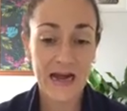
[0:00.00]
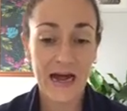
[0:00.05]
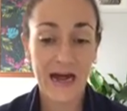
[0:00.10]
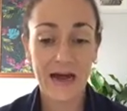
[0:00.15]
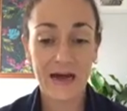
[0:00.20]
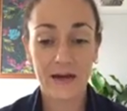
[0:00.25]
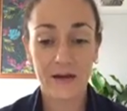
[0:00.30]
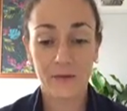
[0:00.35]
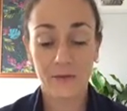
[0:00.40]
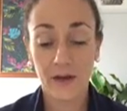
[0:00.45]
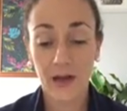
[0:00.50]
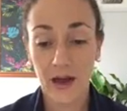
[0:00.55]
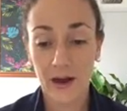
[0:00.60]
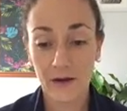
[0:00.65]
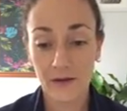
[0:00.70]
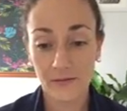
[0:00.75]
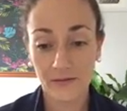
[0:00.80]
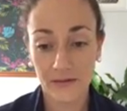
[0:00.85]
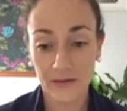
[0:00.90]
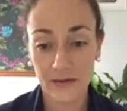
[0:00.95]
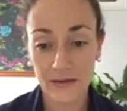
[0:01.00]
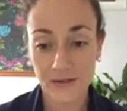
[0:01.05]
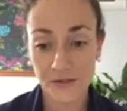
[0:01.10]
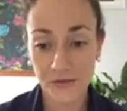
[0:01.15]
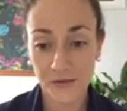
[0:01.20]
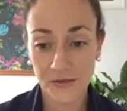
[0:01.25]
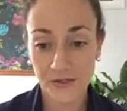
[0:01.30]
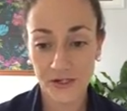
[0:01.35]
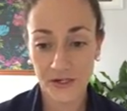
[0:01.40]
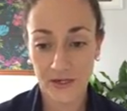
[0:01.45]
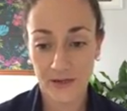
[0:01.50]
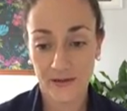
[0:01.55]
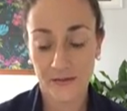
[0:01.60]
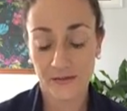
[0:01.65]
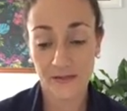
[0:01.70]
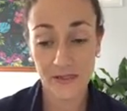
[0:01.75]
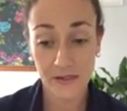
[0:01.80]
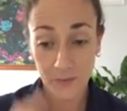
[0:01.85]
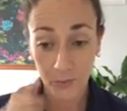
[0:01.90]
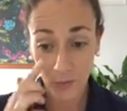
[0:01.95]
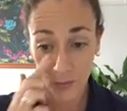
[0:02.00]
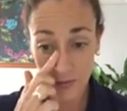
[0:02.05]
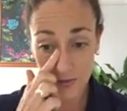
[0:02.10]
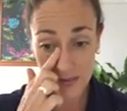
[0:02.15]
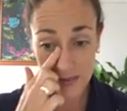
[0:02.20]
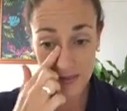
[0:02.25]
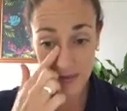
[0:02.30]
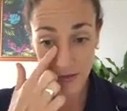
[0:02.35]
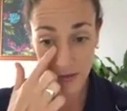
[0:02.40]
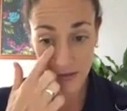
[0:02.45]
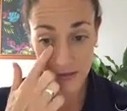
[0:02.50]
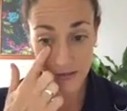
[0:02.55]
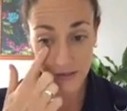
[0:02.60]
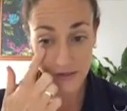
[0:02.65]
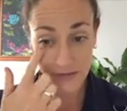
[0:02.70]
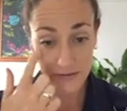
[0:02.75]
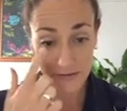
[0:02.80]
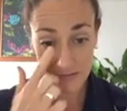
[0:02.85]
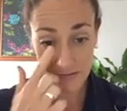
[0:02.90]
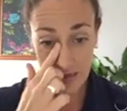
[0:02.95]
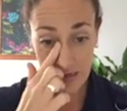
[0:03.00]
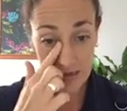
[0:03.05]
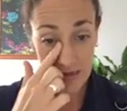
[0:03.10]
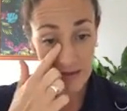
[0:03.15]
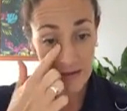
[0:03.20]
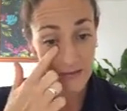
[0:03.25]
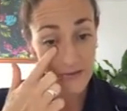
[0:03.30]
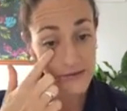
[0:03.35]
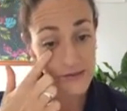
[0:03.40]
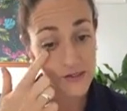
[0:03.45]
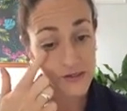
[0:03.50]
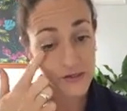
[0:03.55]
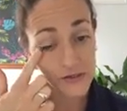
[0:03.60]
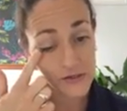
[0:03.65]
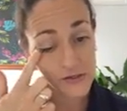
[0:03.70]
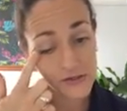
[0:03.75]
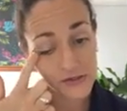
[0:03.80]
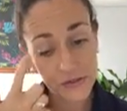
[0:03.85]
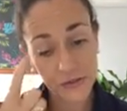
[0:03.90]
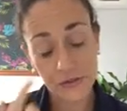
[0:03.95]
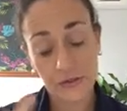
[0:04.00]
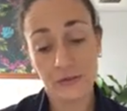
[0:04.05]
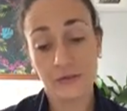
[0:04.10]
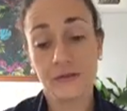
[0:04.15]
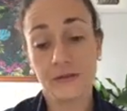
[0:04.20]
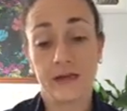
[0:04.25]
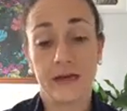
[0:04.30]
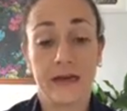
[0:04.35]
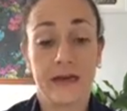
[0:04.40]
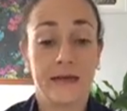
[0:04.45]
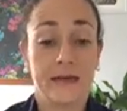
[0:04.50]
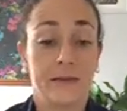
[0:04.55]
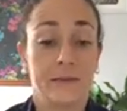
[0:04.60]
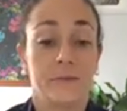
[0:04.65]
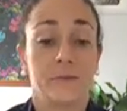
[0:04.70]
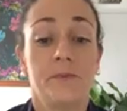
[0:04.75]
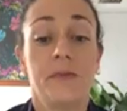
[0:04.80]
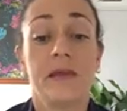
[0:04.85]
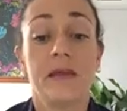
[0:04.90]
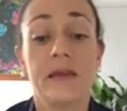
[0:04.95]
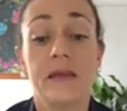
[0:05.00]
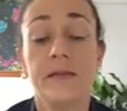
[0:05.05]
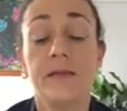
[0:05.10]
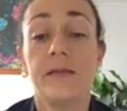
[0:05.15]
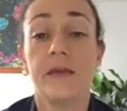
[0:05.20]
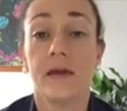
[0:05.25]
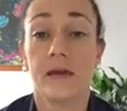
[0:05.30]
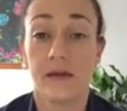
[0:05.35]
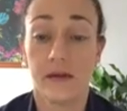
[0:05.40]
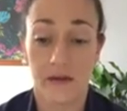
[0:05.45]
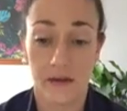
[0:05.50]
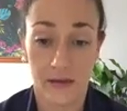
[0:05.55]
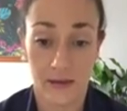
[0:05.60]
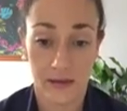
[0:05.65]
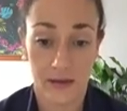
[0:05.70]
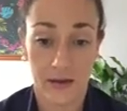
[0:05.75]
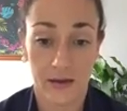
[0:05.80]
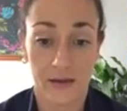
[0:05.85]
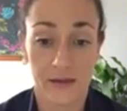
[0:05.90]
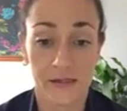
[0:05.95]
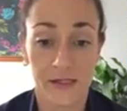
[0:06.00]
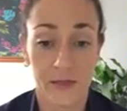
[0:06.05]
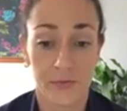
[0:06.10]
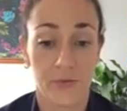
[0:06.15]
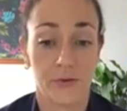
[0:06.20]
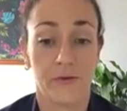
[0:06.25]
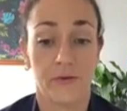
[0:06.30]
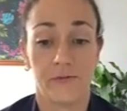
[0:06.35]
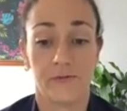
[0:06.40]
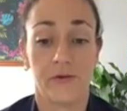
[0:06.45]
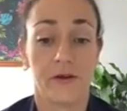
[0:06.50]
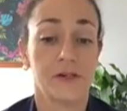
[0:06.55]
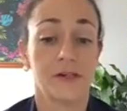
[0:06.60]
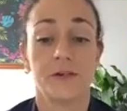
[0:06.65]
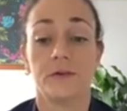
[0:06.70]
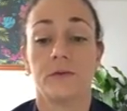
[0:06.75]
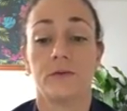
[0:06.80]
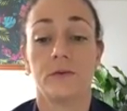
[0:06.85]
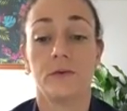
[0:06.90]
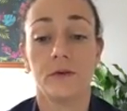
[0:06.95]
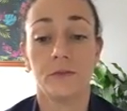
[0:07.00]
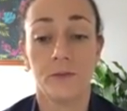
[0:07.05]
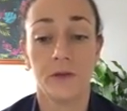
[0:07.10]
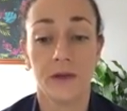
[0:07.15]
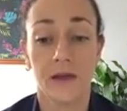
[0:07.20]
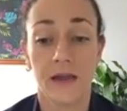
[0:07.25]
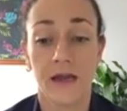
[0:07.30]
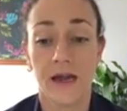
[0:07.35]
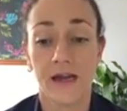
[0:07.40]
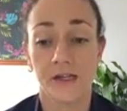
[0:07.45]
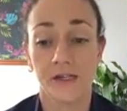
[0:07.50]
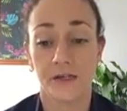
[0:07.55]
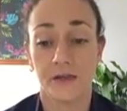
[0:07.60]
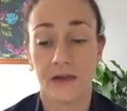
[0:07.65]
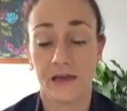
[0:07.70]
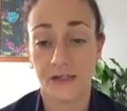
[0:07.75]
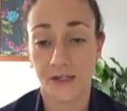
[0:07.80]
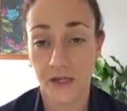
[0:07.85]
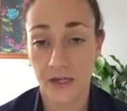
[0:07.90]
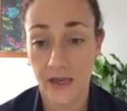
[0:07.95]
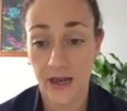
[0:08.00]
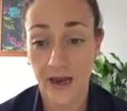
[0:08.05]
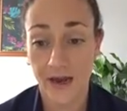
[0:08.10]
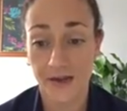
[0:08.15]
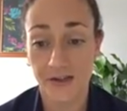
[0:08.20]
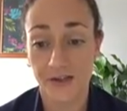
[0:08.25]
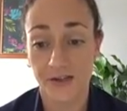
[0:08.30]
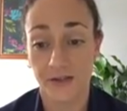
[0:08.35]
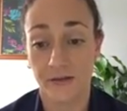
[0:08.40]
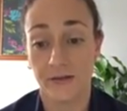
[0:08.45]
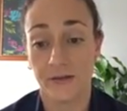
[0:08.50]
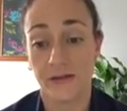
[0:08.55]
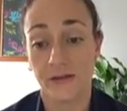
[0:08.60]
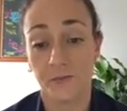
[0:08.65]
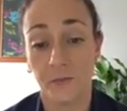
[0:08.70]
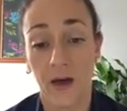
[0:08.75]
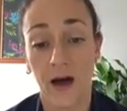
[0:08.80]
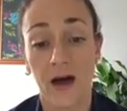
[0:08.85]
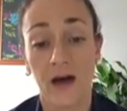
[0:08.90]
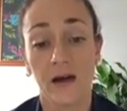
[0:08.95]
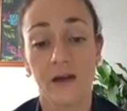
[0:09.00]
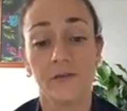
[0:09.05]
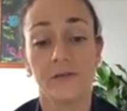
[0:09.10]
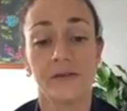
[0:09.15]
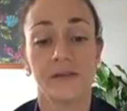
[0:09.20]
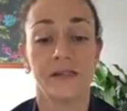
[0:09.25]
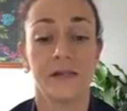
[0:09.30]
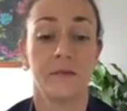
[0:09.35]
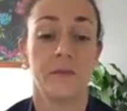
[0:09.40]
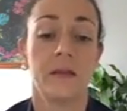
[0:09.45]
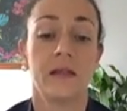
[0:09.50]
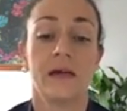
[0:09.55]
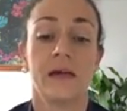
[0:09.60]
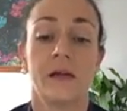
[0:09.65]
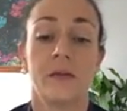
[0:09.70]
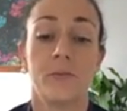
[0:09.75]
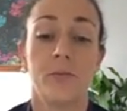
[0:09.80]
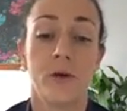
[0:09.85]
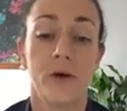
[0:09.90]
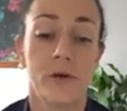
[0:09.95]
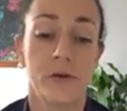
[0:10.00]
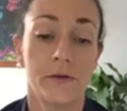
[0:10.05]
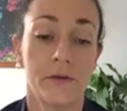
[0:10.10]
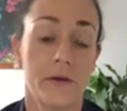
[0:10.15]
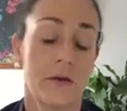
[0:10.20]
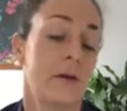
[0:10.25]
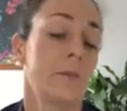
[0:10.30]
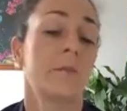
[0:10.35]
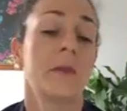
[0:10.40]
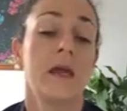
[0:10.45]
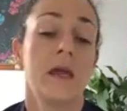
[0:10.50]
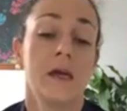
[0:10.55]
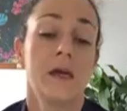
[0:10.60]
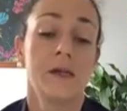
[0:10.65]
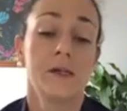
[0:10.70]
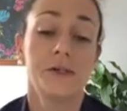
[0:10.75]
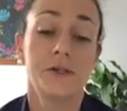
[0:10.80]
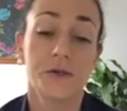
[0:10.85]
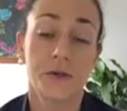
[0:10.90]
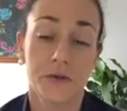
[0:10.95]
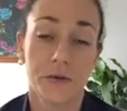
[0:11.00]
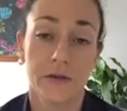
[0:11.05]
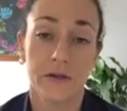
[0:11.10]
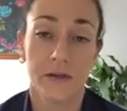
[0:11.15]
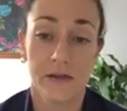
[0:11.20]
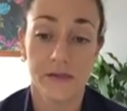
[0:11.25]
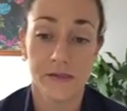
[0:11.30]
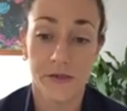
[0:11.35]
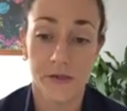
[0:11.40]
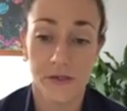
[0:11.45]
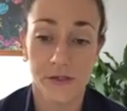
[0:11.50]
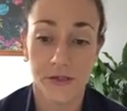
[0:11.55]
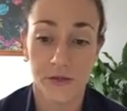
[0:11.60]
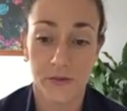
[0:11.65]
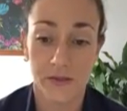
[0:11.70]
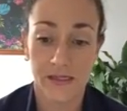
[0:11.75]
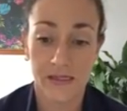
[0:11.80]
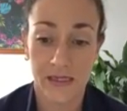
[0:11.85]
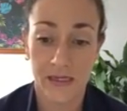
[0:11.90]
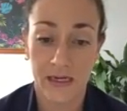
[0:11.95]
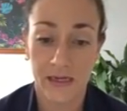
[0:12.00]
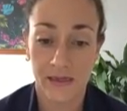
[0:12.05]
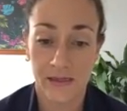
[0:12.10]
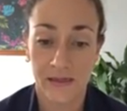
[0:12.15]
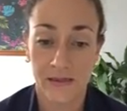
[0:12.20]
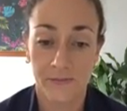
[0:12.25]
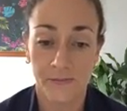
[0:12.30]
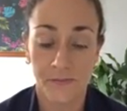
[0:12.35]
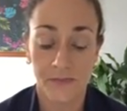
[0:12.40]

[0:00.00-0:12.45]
Current literature supports the notion that students should begin their interprofessional communication education as part of a simulated program during their tertiary study.